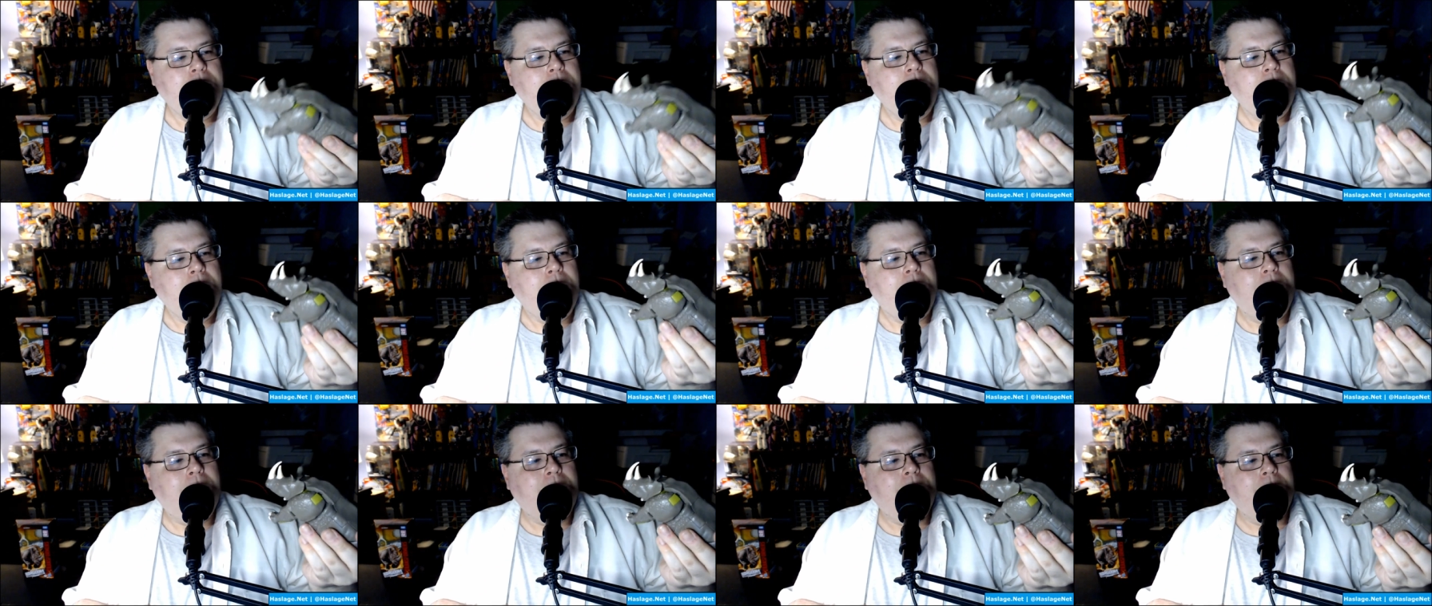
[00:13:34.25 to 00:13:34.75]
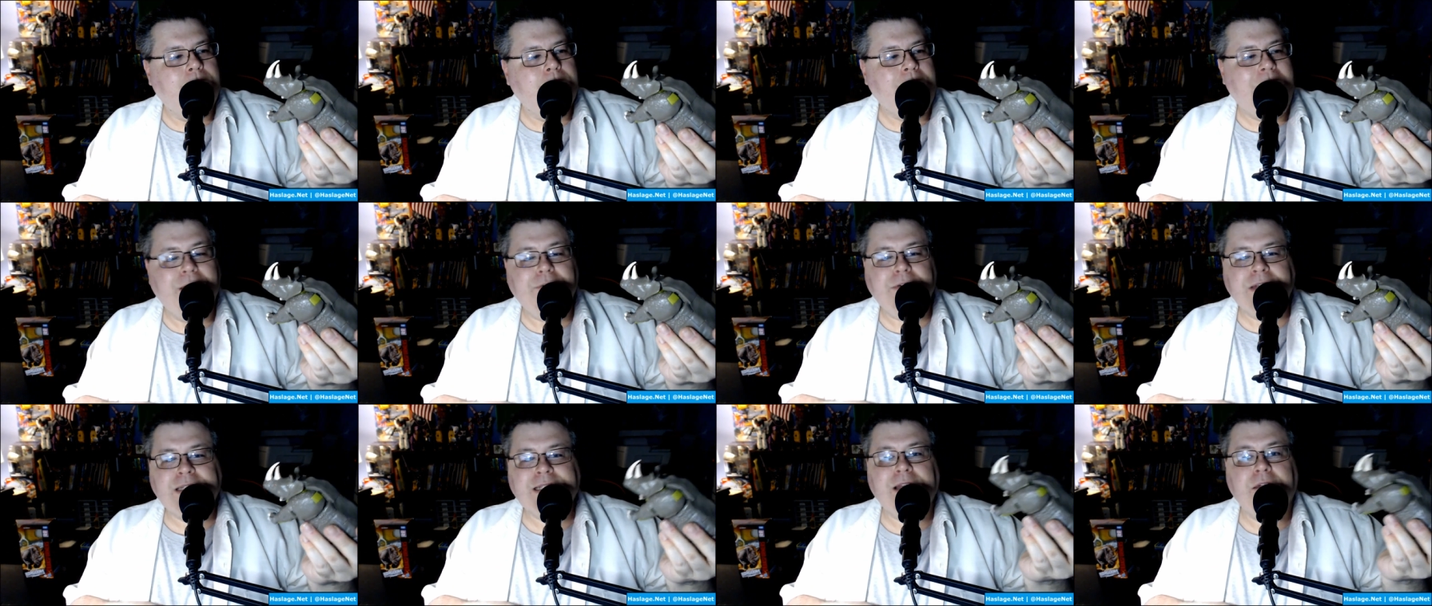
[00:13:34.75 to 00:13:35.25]

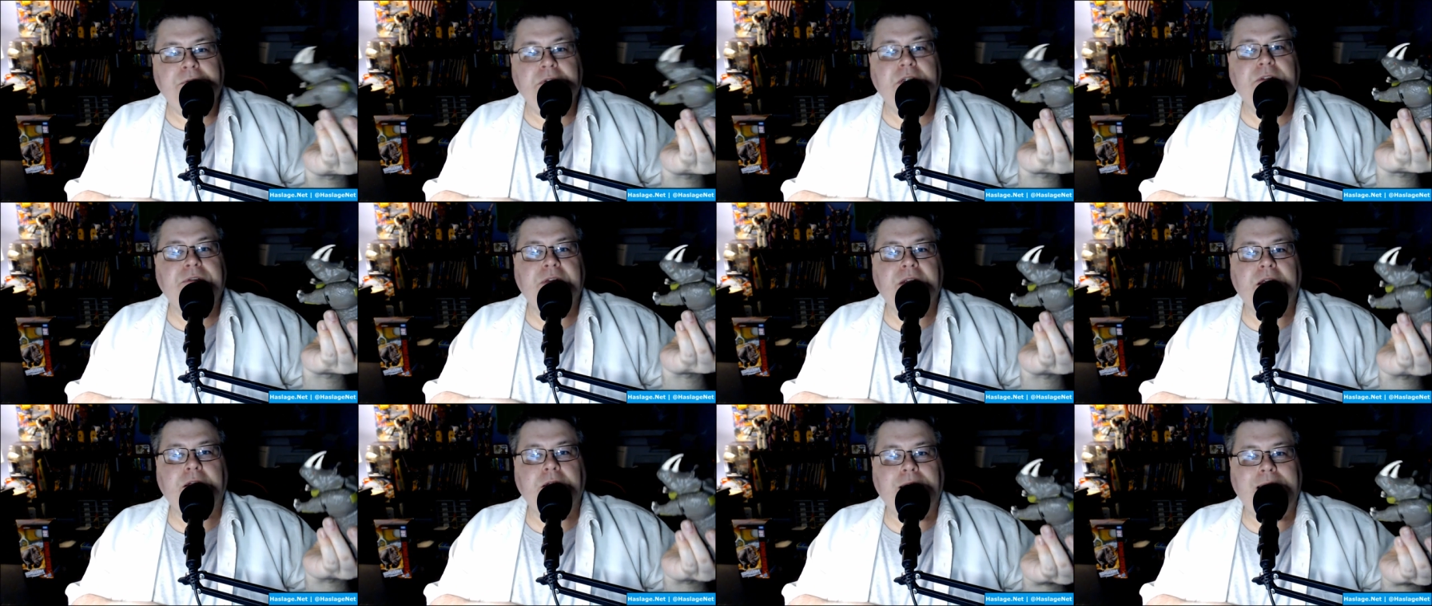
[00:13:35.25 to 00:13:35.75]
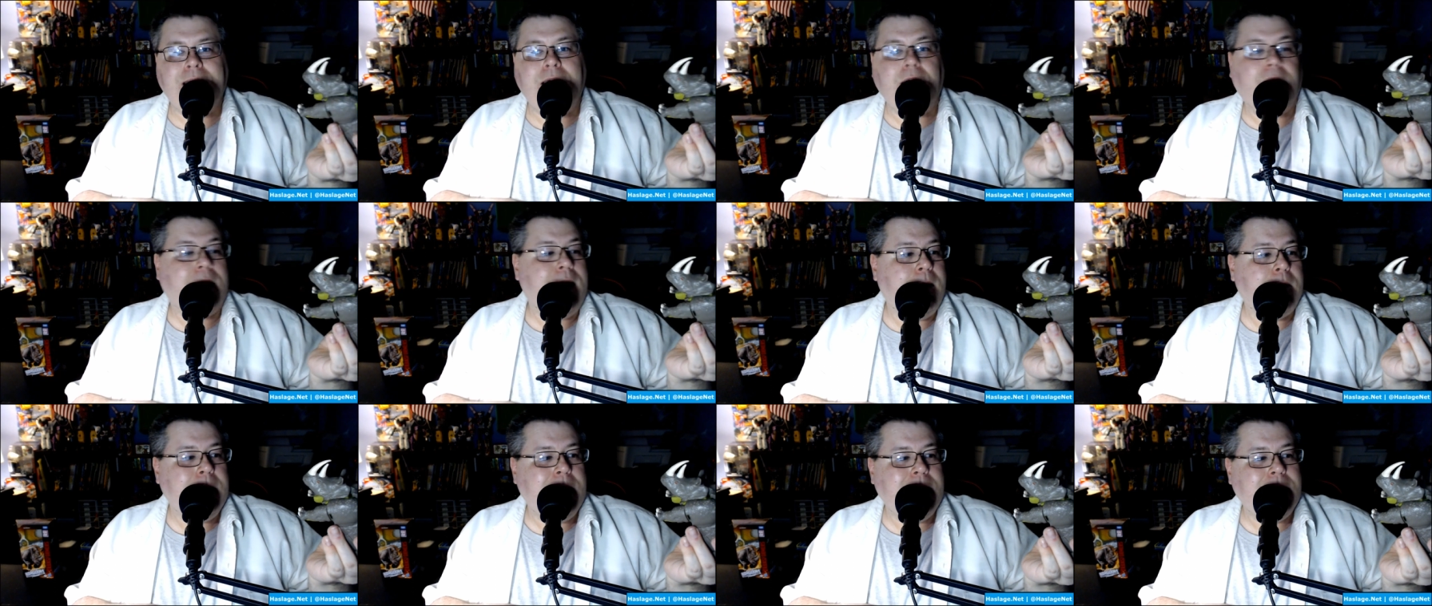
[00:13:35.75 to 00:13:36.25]
Obviously, if you figure it out,
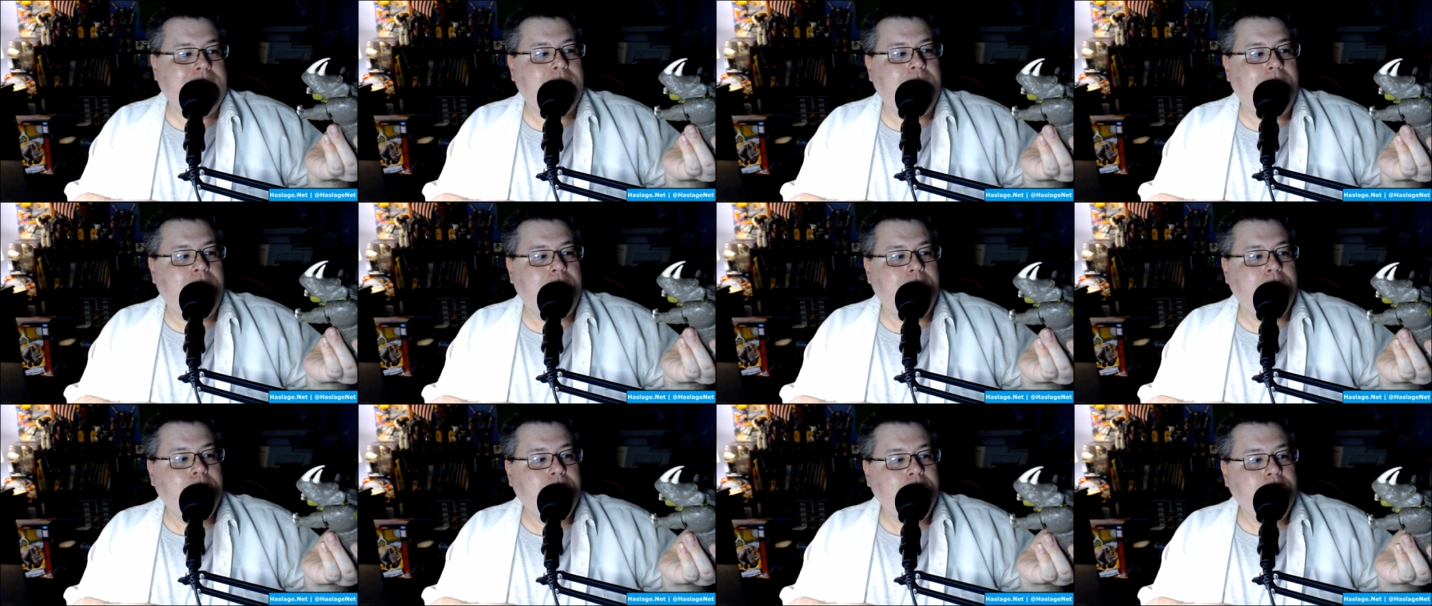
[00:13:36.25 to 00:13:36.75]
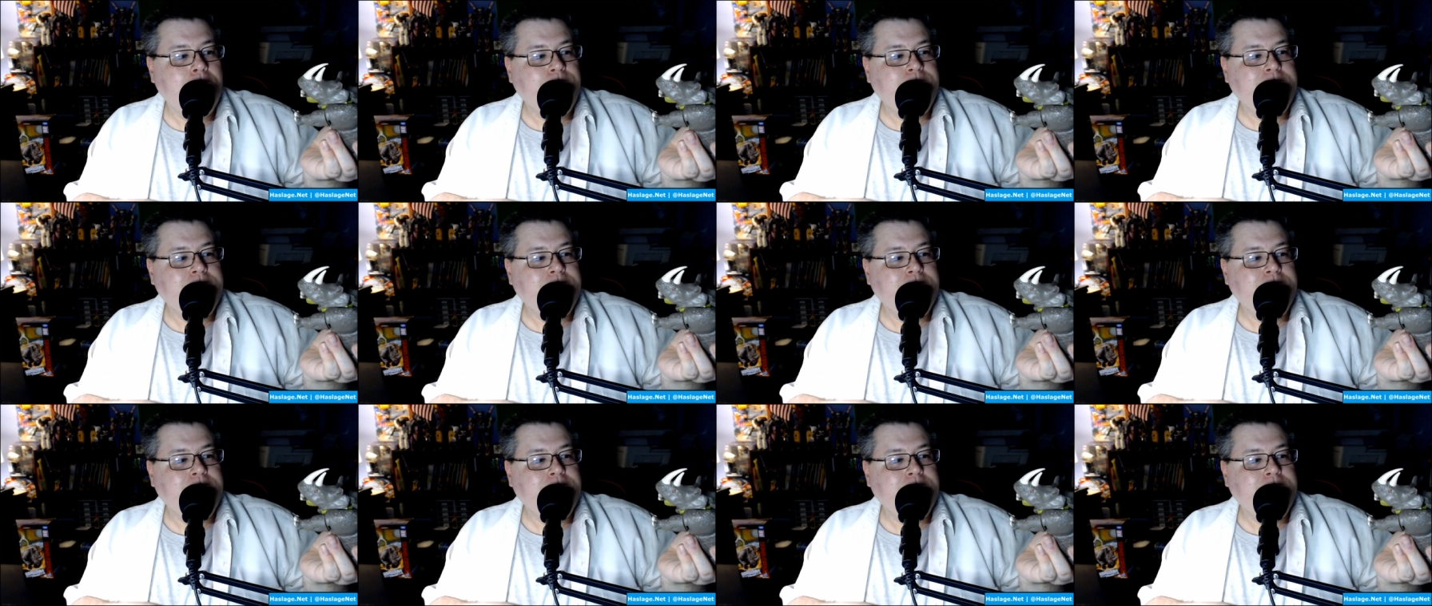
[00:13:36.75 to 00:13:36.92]
let me know.